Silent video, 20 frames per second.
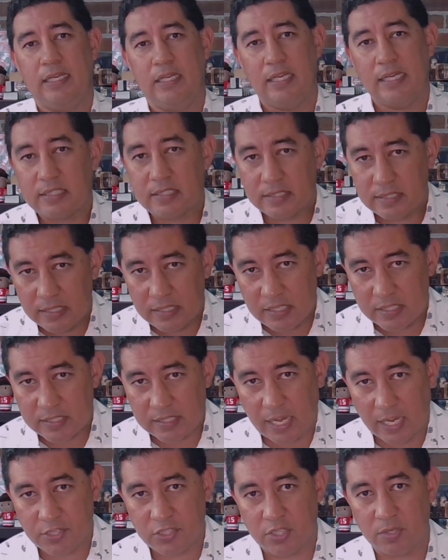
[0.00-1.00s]
It's the
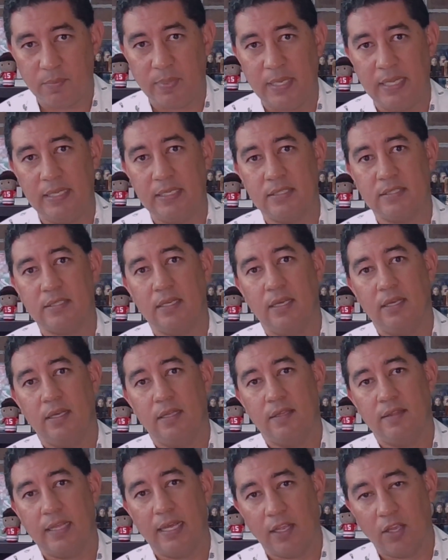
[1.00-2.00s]
discussion piece
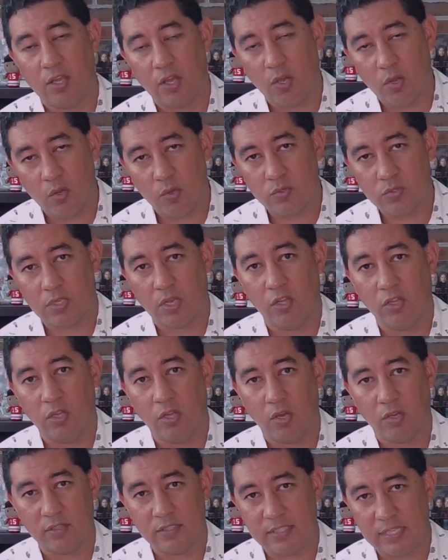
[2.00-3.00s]
that goes
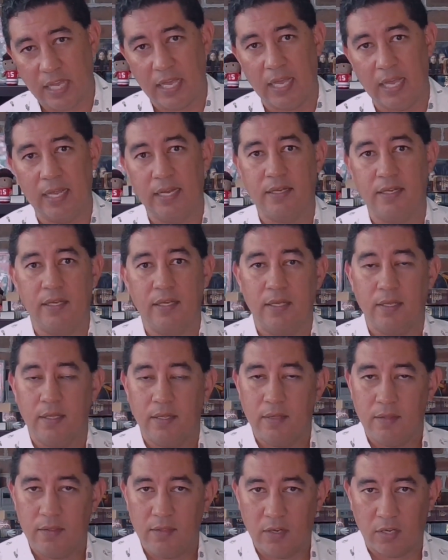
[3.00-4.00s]
alongside
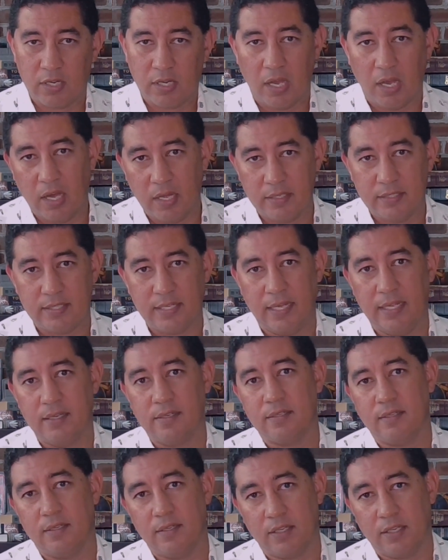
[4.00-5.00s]
their
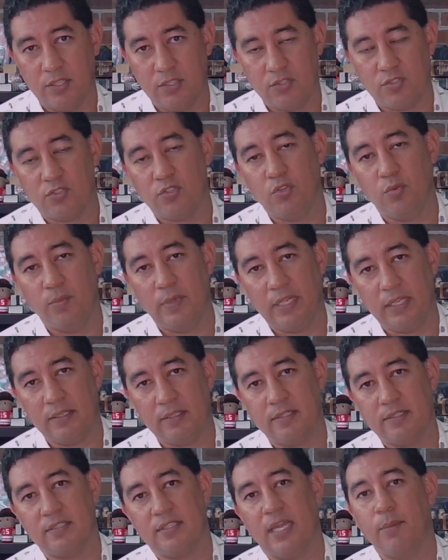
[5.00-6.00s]
content consuming
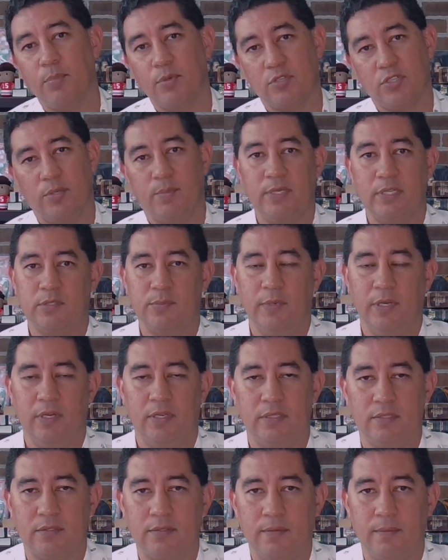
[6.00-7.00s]
discipleship
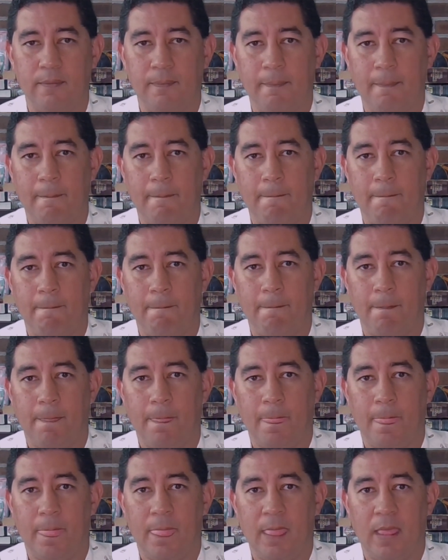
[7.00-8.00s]
experience.
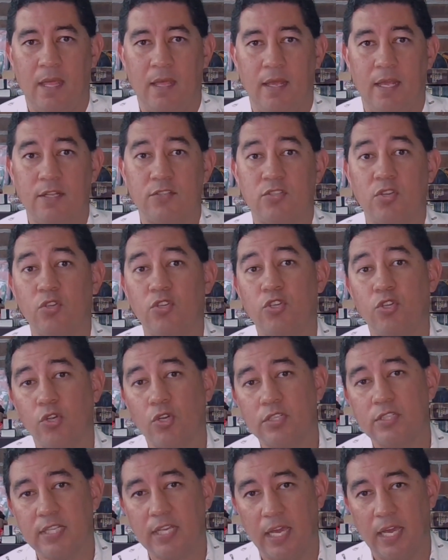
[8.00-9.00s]
And so
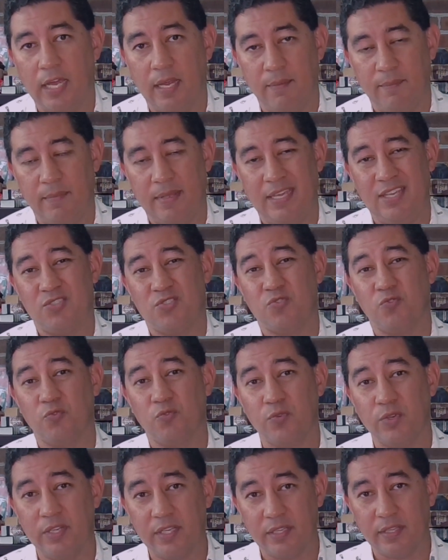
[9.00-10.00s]
your time is
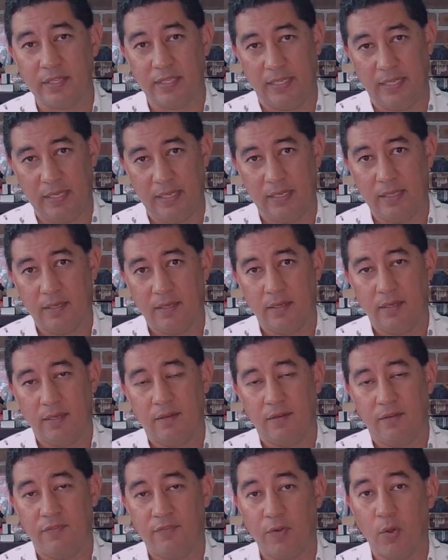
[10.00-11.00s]
really
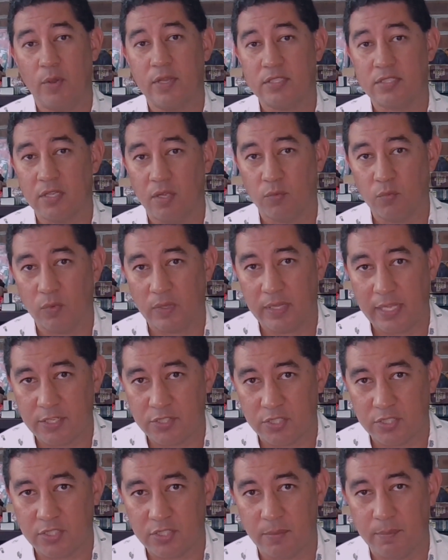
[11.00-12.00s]
focused on
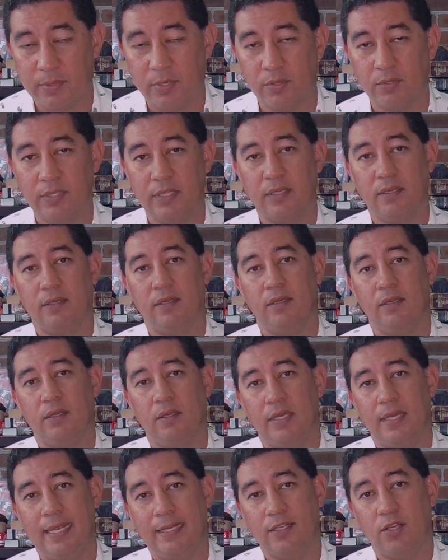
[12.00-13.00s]
relationship building
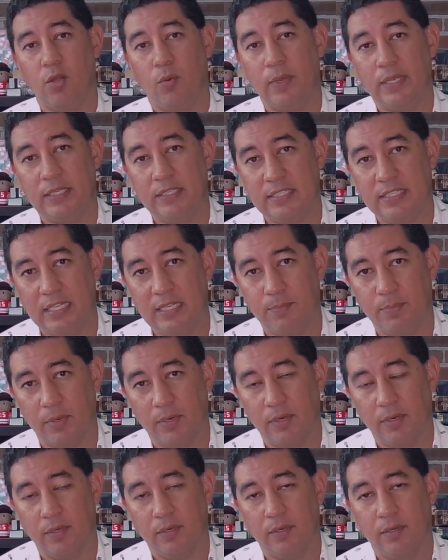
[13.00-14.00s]
and going
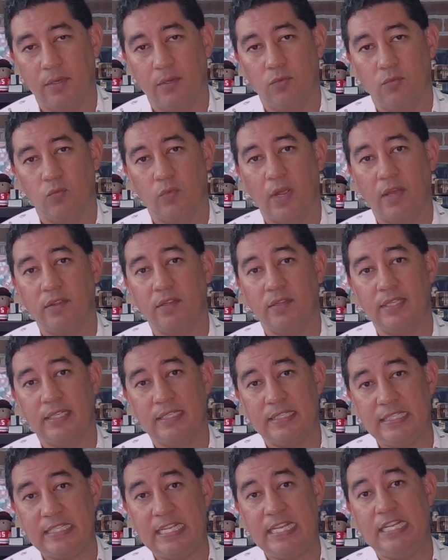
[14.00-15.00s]
deeper rather than
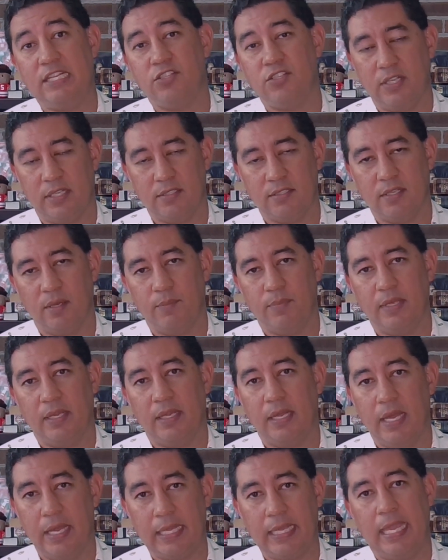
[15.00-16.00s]
teaching something
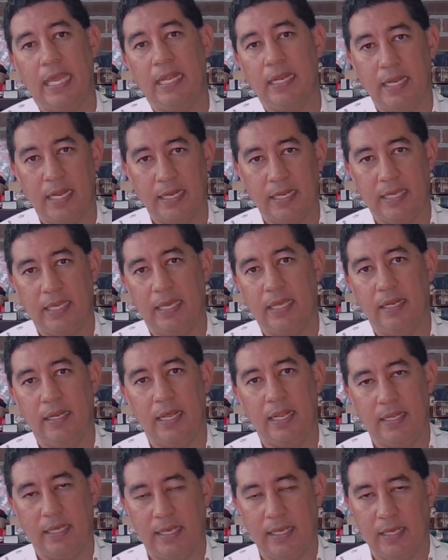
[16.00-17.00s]
again and again
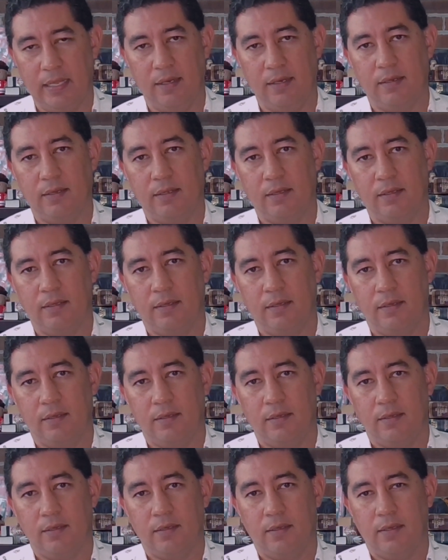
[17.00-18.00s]
and again.
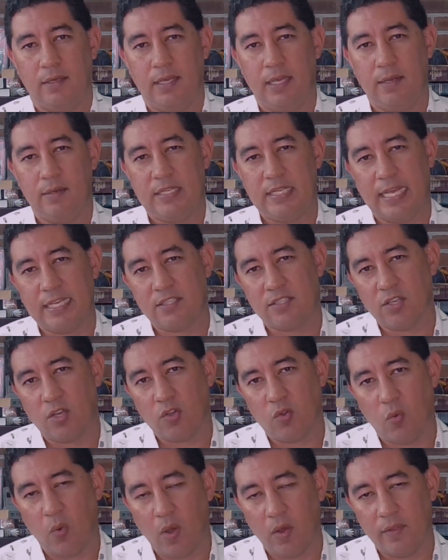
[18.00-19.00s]
It takes the
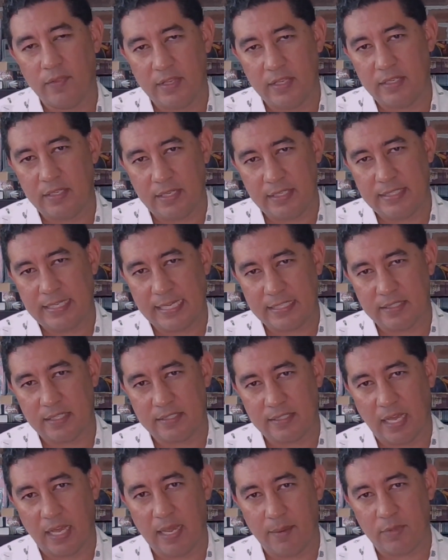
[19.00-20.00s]

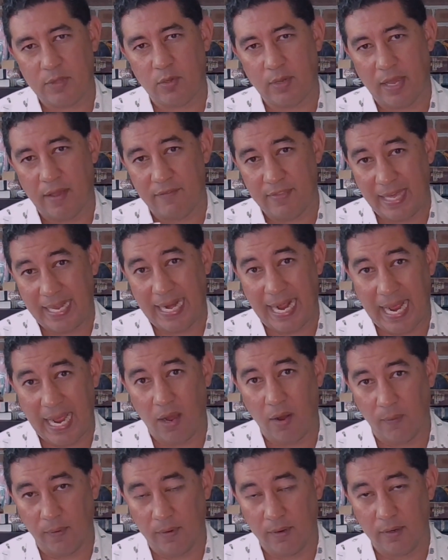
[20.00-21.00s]
time that you have, that
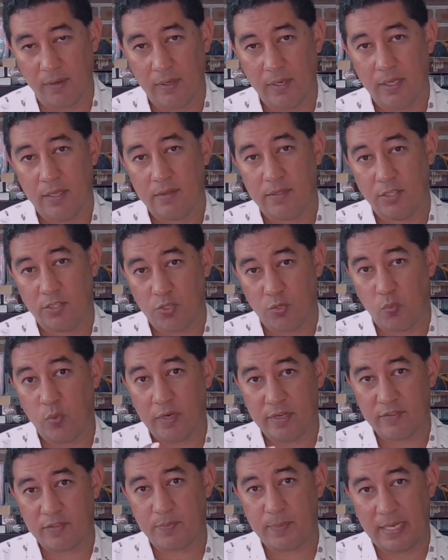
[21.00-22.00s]
hour that you
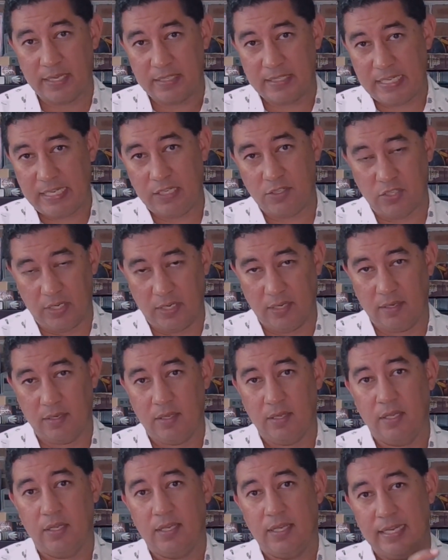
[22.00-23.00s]
would have spent teaching.
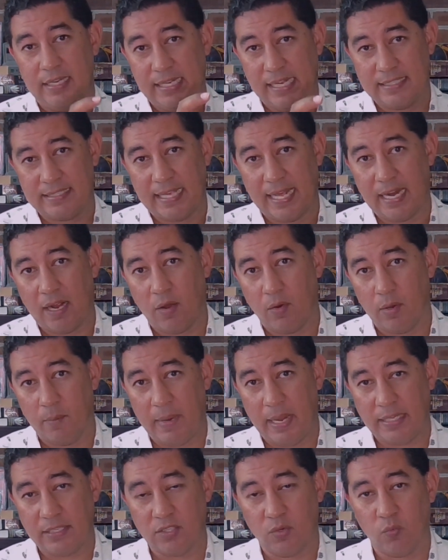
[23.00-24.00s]
It takes that hour and
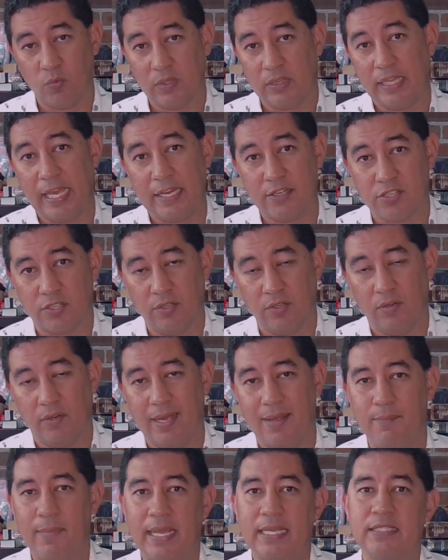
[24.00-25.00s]
makes it relational
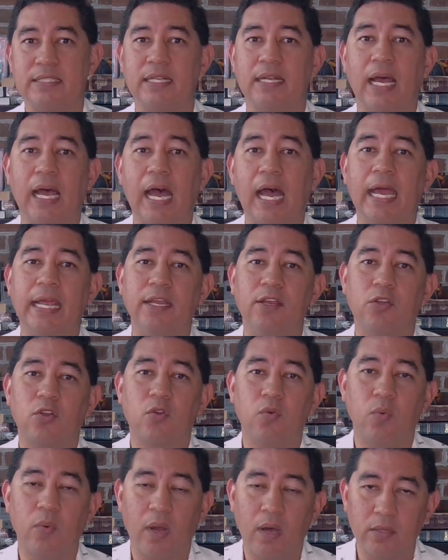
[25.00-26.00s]
and makes it higher
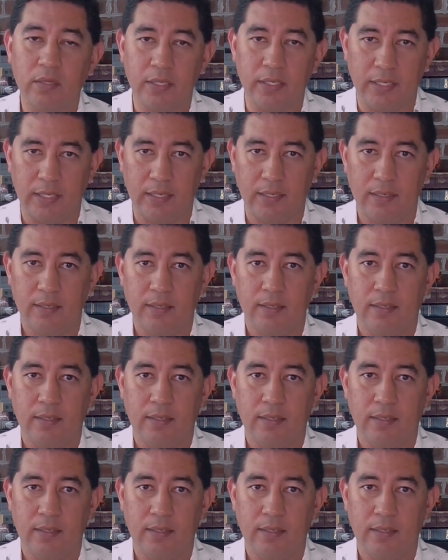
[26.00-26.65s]
quality,